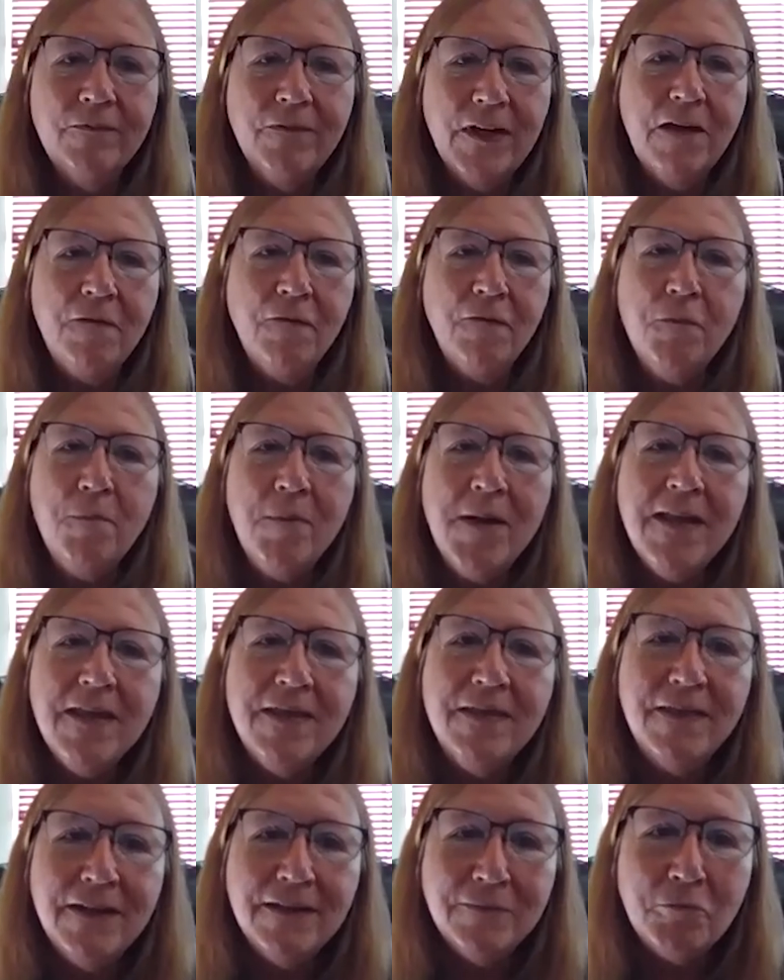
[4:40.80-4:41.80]
Vicki, for
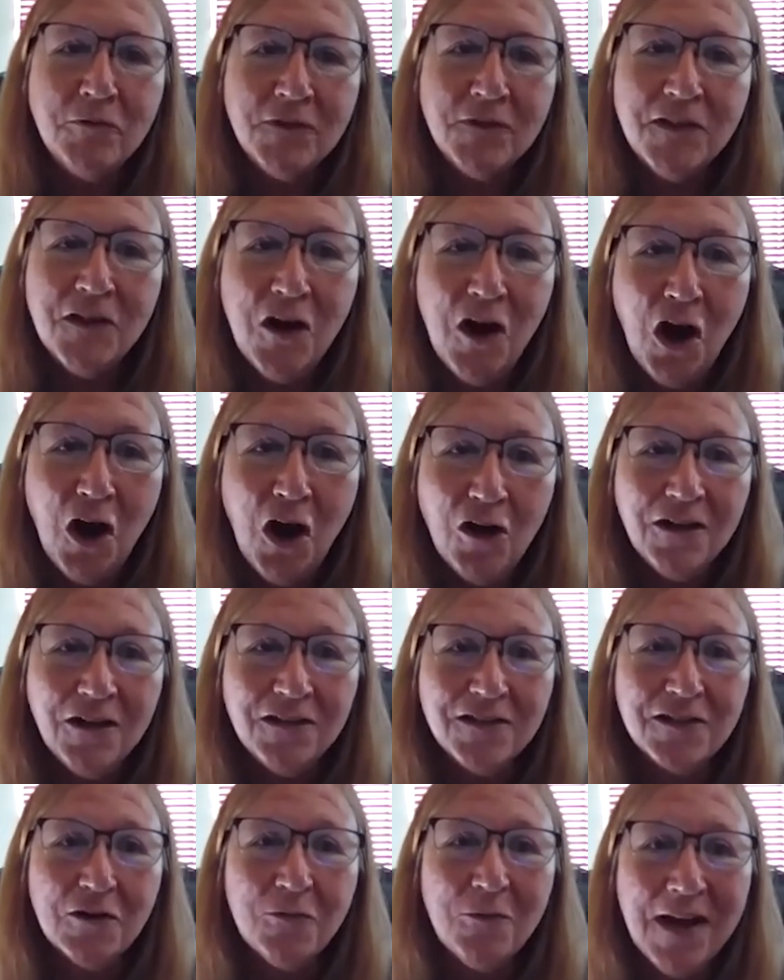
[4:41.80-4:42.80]
me, this was the
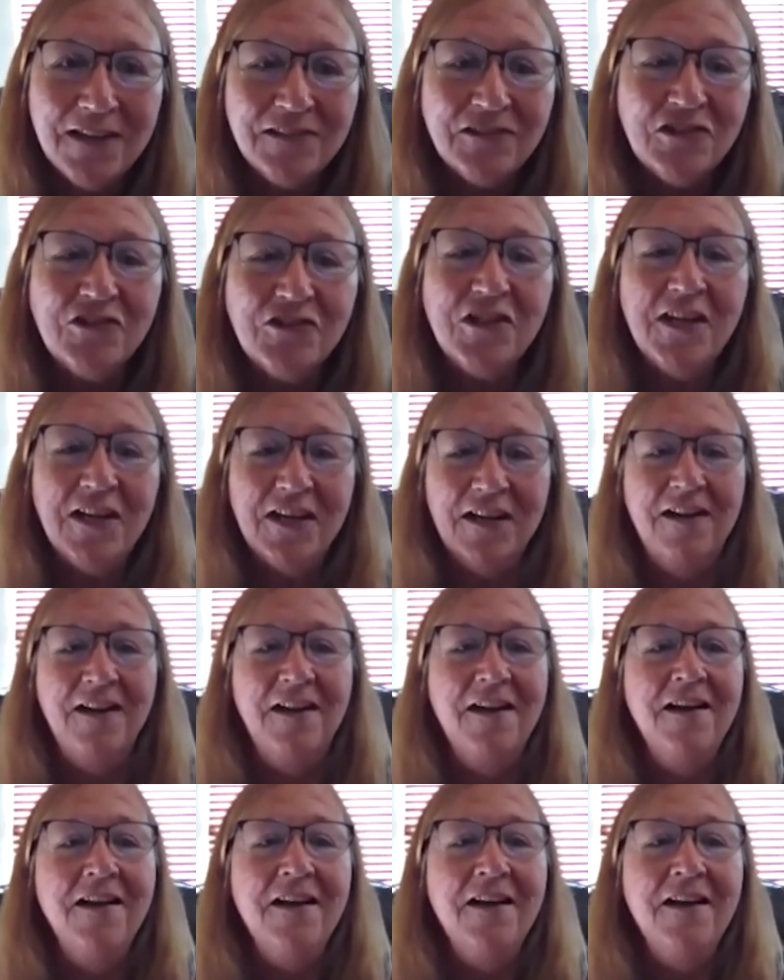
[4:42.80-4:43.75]
hardest question.